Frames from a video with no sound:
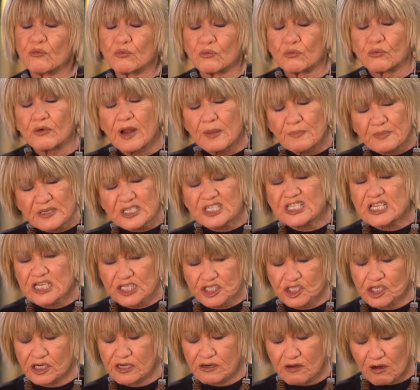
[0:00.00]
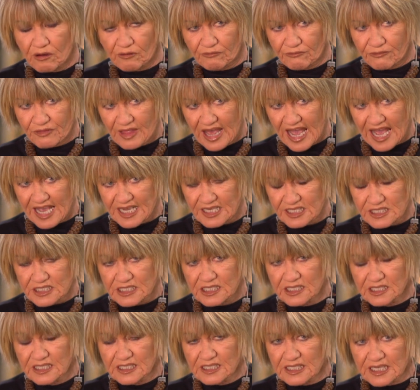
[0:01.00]
repetition of that
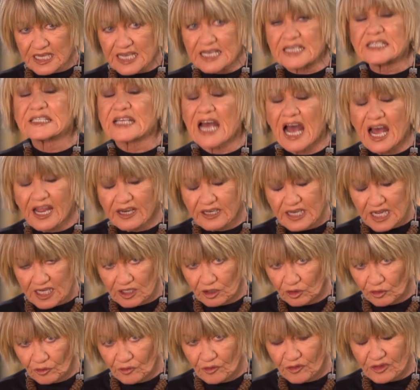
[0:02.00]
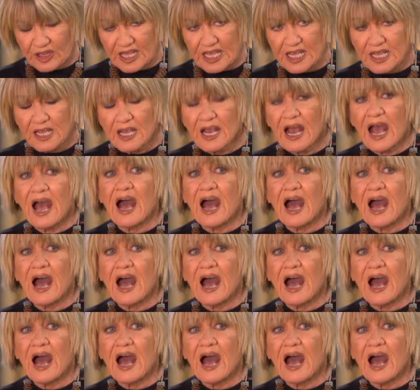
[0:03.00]
is unhealthy